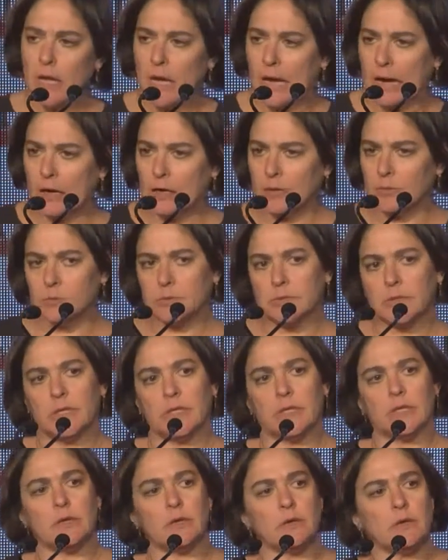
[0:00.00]
Arab
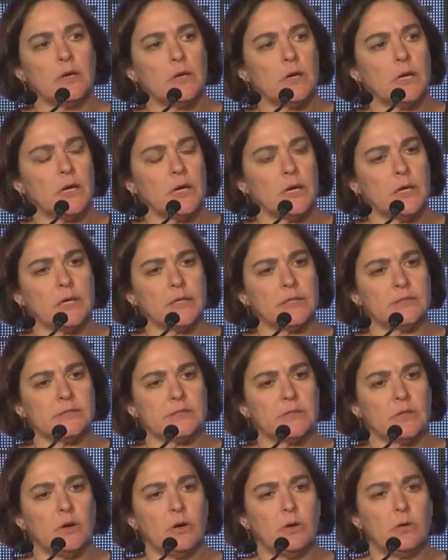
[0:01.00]
League
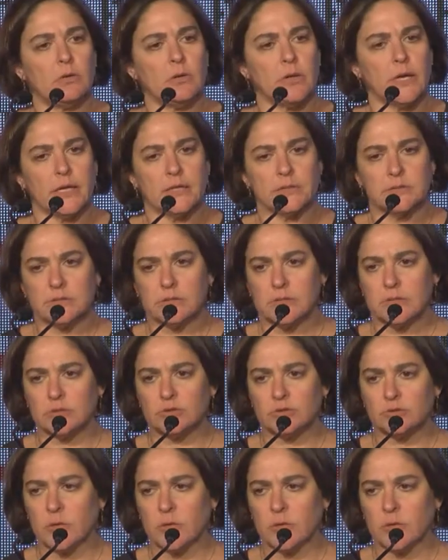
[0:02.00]
as a whole as a